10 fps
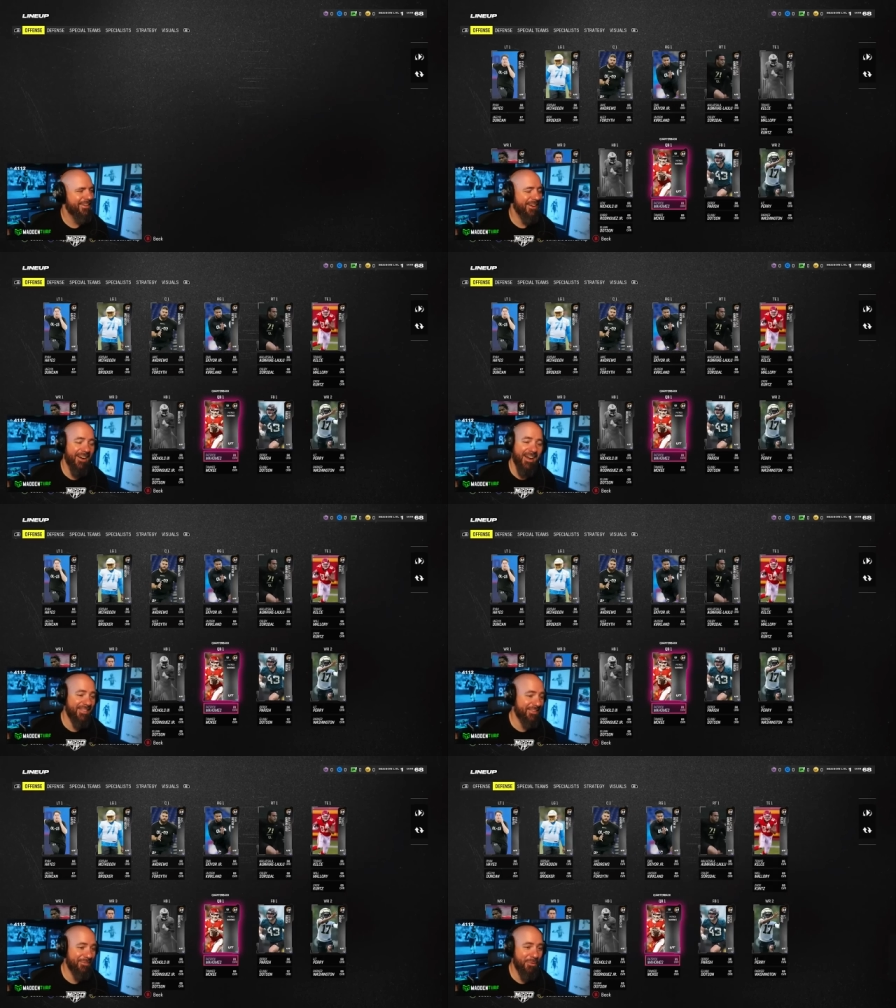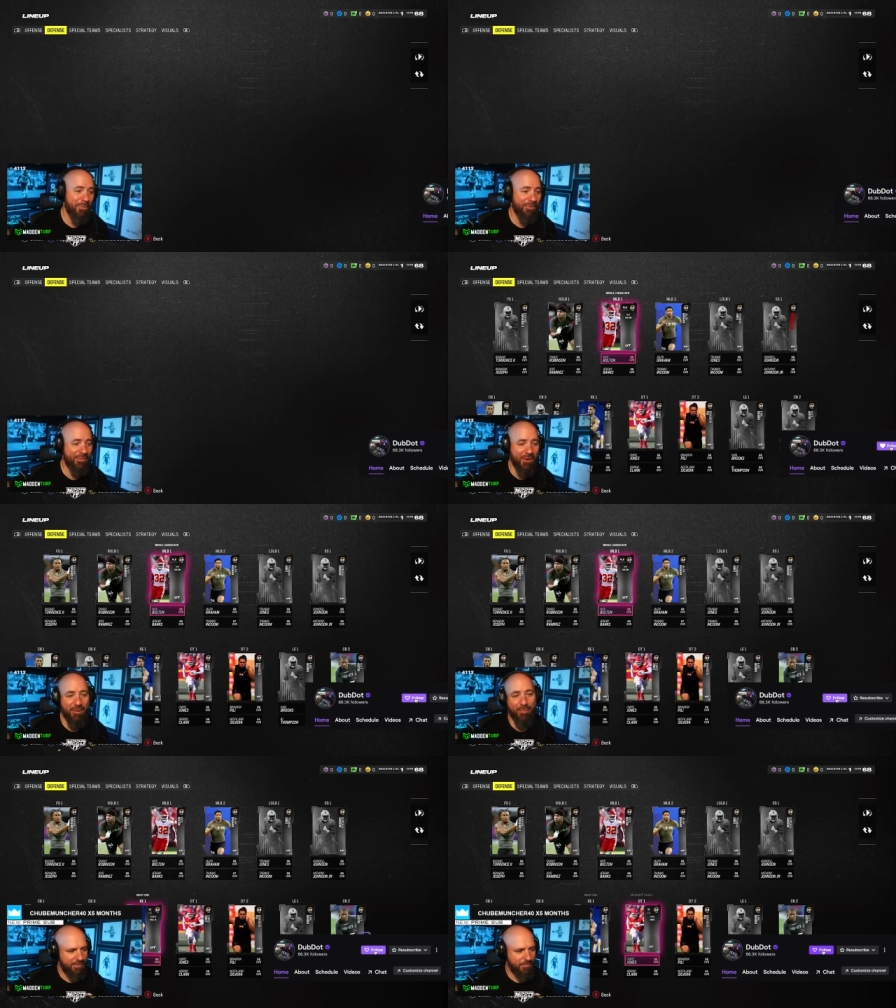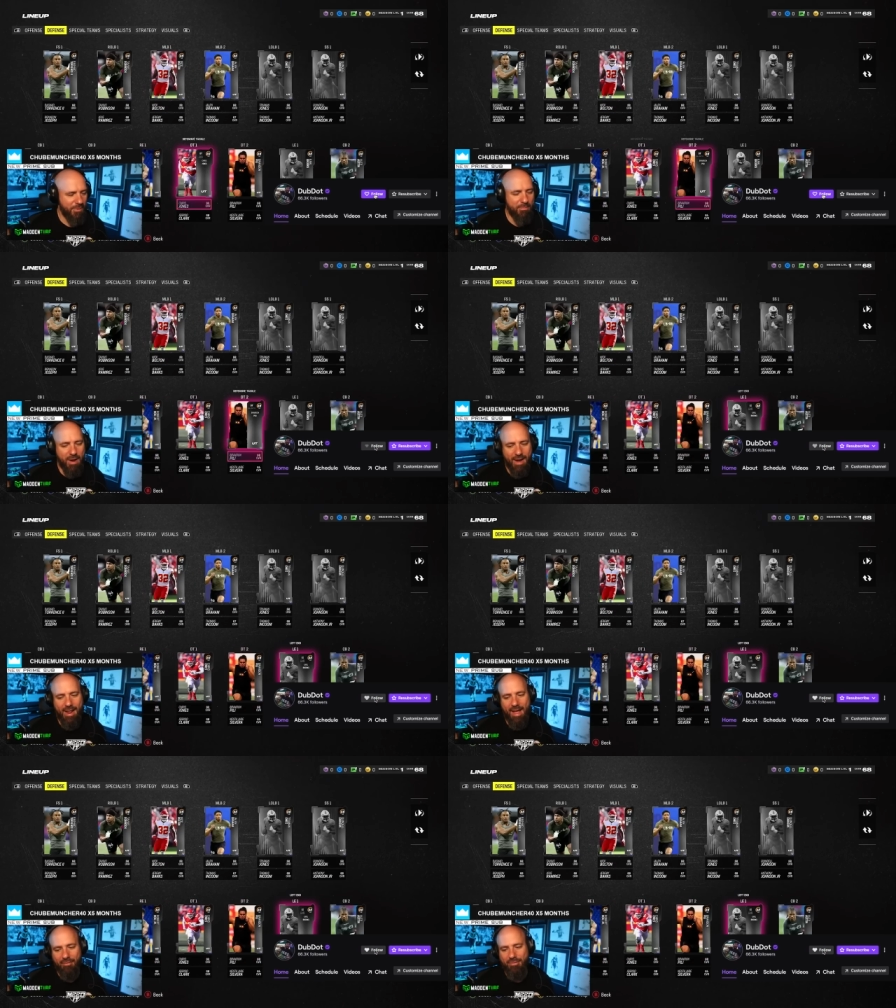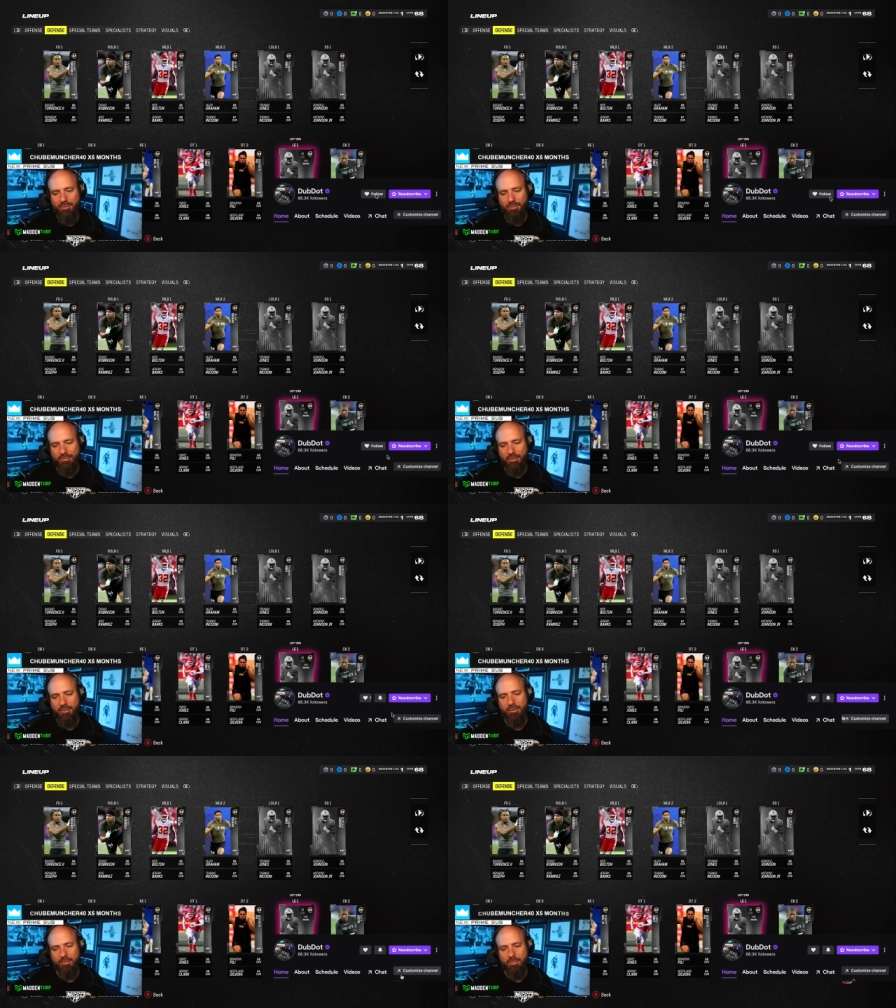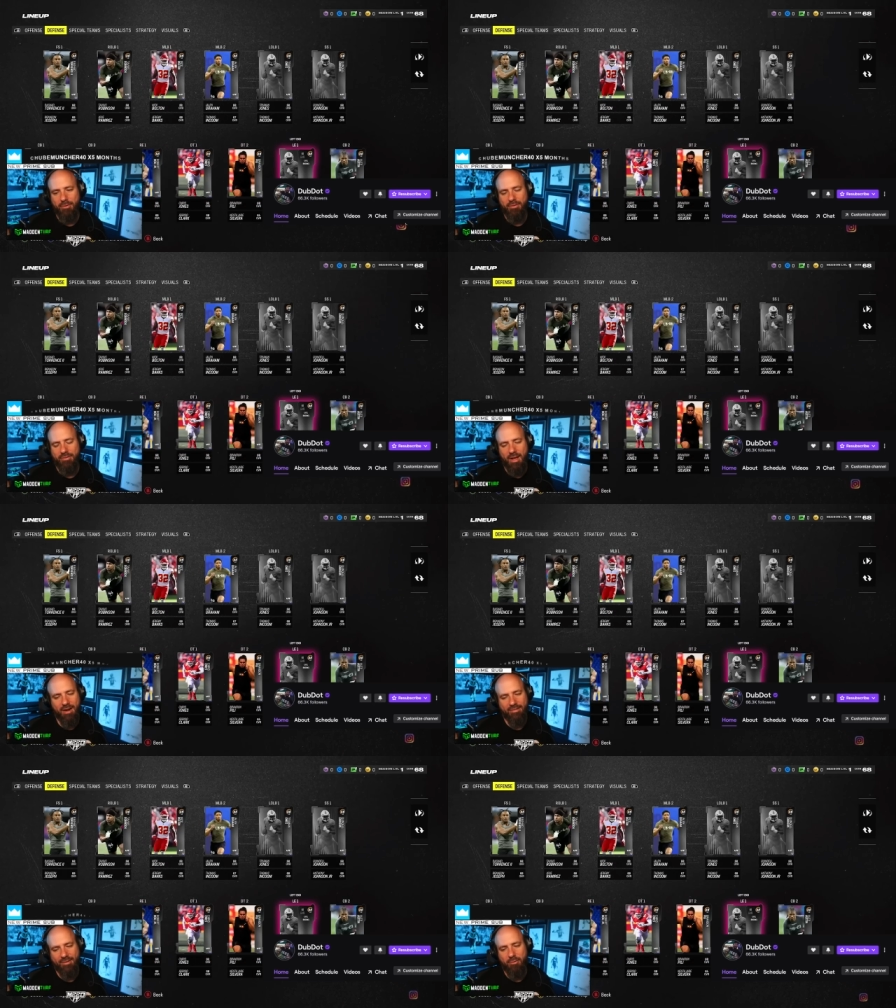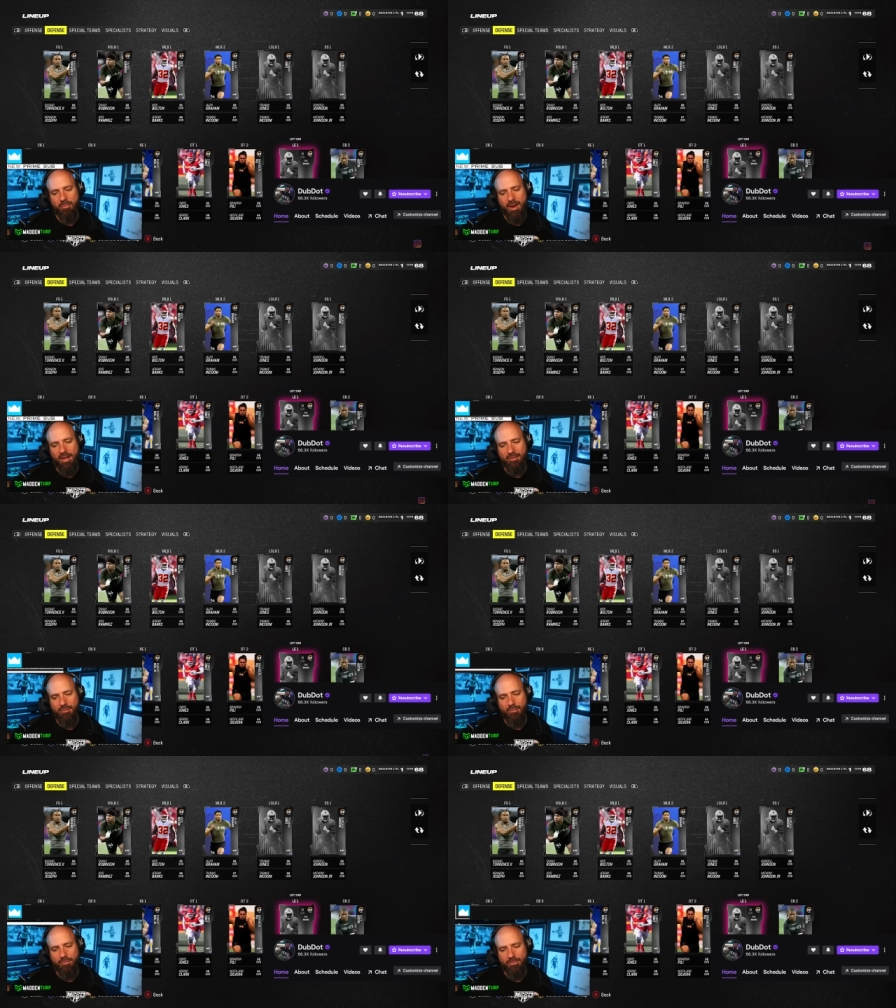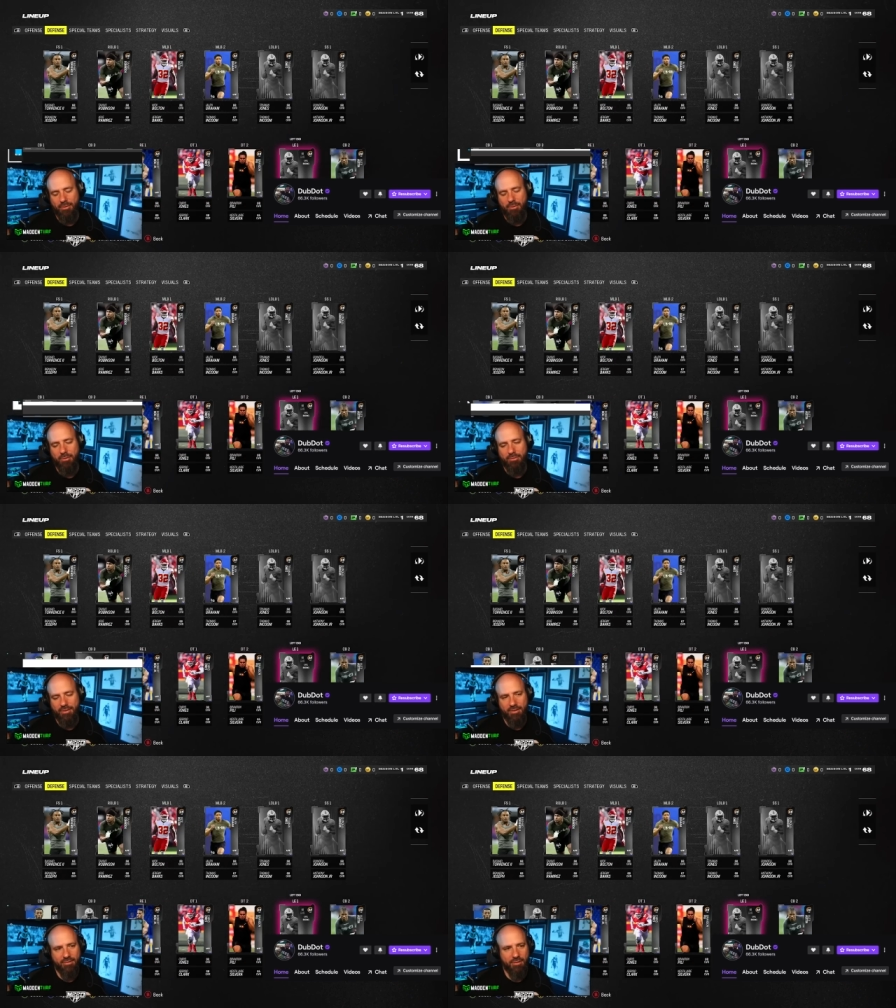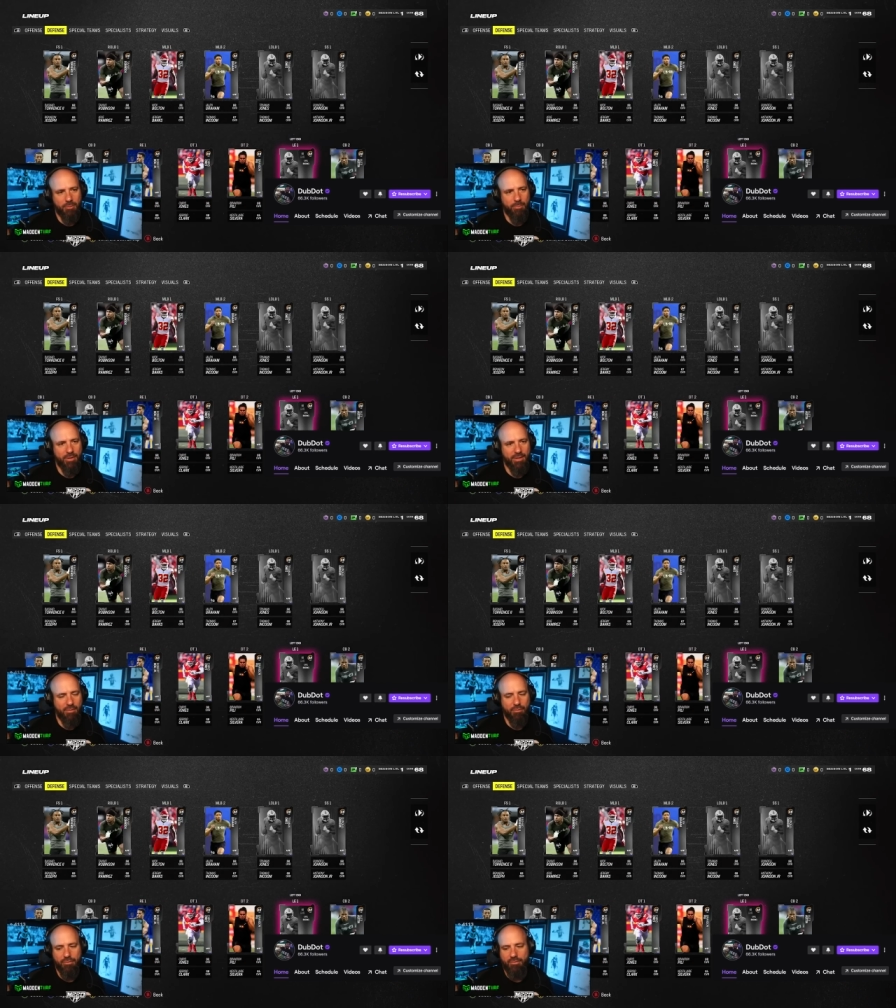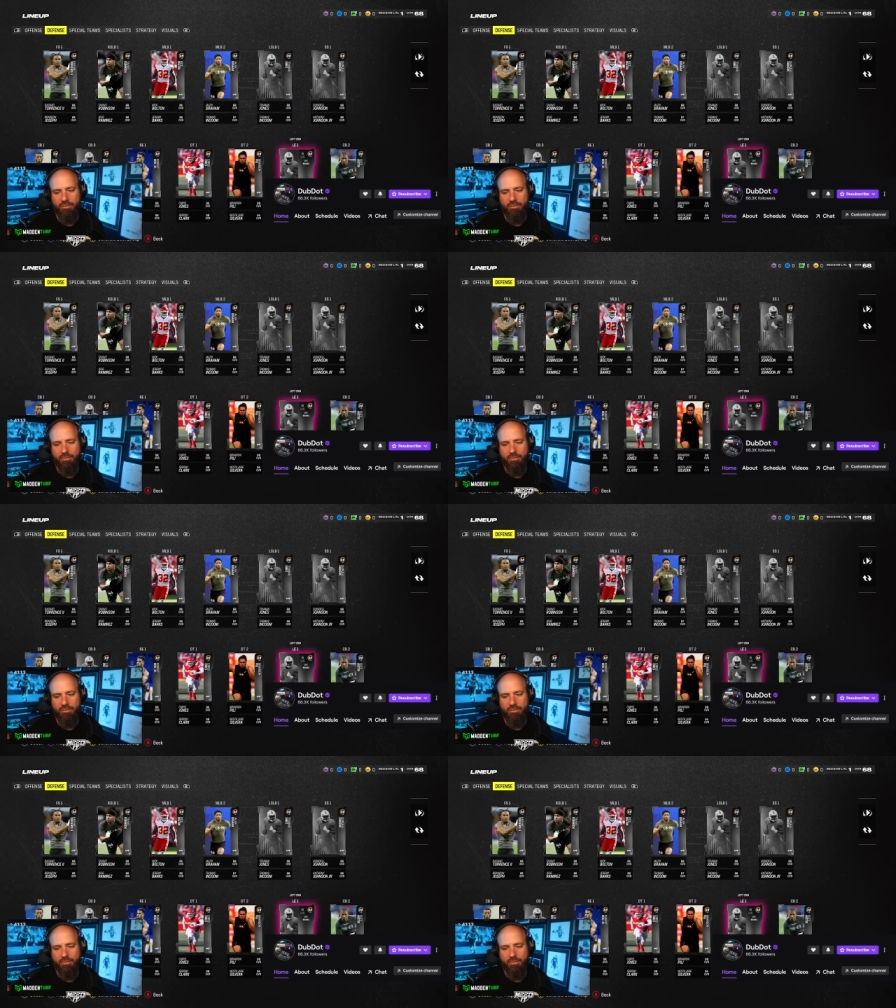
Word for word: All right, this is what we're starting with. We might have to do solos, boys. Honestly, we might have to do some solos to get a little bit of levels.